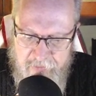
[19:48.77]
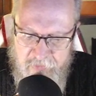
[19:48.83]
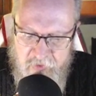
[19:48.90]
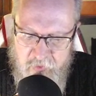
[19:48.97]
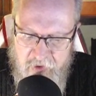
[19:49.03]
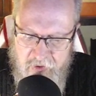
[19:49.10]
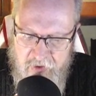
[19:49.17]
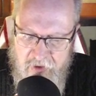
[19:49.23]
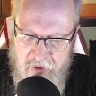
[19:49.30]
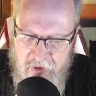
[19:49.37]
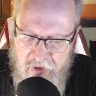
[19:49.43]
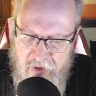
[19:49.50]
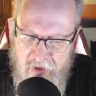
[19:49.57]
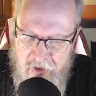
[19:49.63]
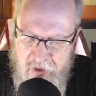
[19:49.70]
one
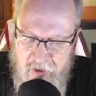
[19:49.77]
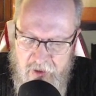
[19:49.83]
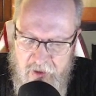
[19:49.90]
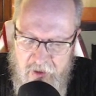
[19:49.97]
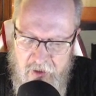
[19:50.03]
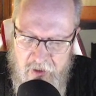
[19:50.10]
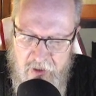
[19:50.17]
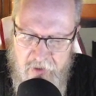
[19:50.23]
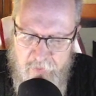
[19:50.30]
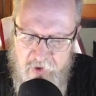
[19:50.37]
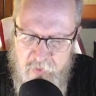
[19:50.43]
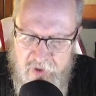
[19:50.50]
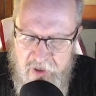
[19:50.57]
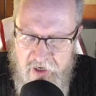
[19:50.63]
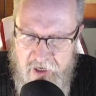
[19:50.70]
in which we
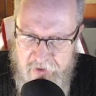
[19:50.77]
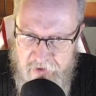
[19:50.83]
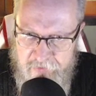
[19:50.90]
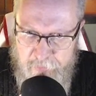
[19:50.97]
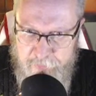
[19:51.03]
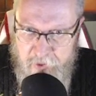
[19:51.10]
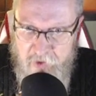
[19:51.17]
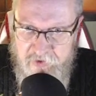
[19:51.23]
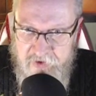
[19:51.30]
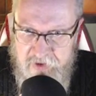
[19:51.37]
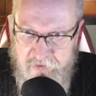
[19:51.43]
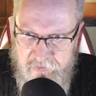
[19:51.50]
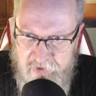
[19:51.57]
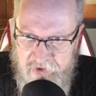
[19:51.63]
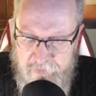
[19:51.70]
can either offer
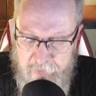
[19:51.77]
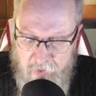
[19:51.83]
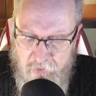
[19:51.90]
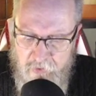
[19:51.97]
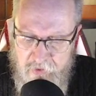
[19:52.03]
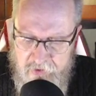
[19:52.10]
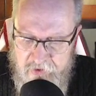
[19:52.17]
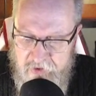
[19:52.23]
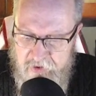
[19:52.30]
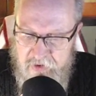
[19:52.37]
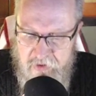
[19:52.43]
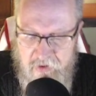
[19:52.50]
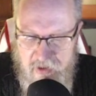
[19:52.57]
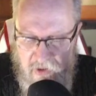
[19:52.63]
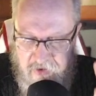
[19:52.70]
positive response,
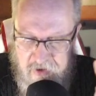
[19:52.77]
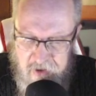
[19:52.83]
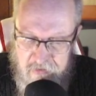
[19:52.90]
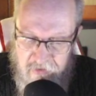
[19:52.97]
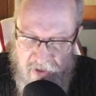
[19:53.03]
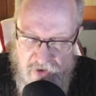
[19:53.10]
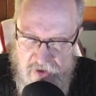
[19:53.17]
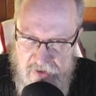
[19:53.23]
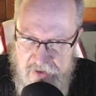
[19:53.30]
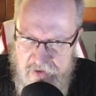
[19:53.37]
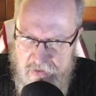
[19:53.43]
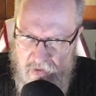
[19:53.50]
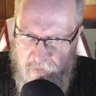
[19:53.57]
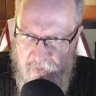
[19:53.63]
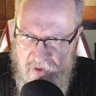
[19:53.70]
so the rationalist or
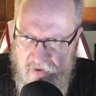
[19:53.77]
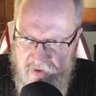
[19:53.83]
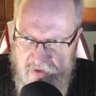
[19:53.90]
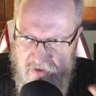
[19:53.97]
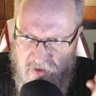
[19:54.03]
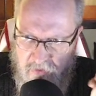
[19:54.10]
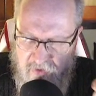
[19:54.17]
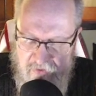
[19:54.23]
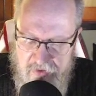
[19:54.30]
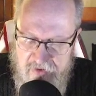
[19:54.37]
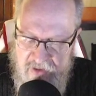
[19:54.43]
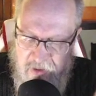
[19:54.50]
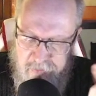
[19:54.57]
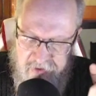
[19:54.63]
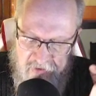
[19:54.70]
empiricist that we've looked
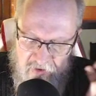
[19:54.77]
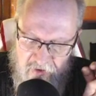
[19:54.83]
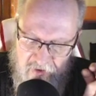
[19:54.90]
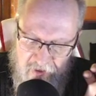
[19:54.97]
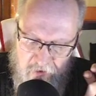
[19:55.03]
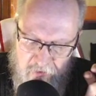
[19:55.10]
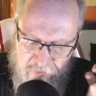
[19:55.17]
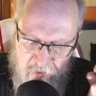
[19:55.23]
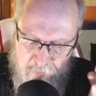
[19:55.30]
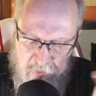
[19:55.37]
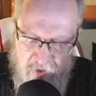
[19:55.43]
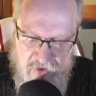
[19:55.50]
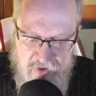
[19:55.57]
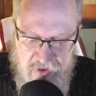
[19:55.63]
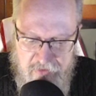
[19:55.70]
at previously, they offer a
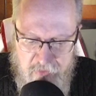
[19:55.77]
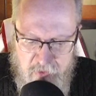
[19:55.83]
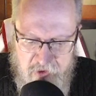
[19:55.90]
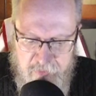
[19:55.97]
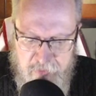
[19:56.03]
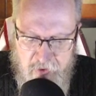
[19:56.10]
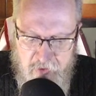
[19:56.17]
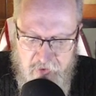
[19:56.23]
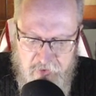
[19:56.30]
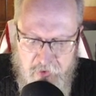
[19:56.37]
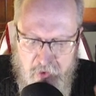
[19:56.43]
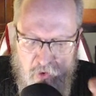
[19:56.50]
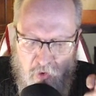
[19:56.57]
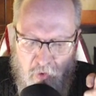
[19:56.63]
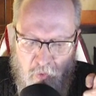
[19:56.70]
positive response,
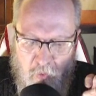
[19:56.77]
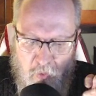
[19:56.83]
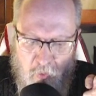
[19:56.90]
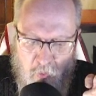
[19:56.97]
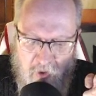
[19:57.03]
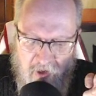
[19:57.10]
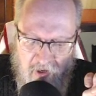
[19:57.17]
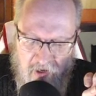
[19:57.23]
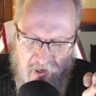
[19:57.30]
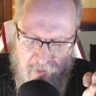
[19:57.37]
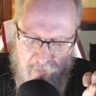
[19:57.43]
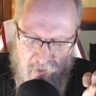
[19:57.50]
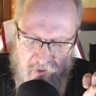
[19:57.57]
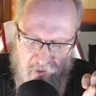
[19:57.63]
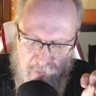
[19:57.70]
or it
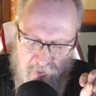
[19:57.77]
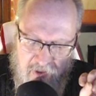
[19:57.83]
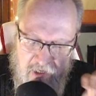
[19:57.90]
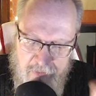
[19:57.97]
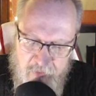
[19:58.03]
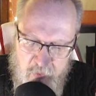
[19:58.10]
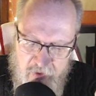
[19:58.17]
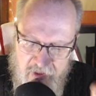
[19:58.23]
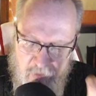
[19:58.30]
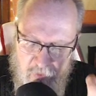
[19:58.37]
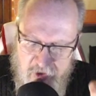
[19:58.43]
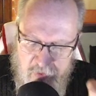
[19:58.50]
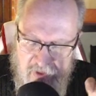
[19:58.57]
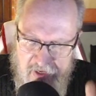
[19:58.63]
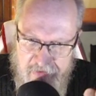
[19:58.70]
becomes one in which
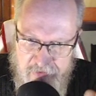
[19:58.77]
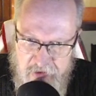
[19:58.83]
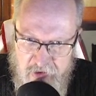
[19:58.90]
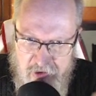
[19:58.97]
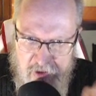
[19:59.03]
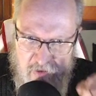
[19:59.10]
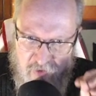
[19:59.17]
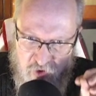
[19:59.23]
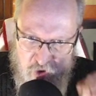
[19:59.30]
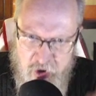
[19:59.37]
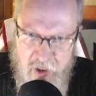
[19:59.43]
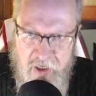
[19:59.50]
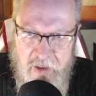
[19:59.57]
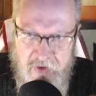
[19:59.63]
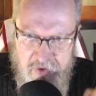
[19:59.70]
we have to kind of
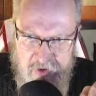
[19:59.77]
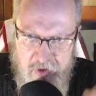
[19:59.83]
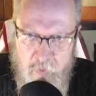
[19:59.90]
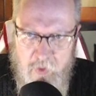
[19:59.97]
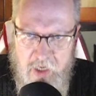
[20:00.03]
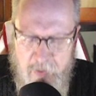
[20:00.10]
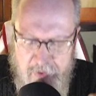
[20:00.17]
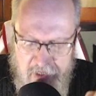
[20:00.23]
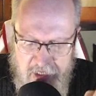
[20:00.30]
change the way we're going to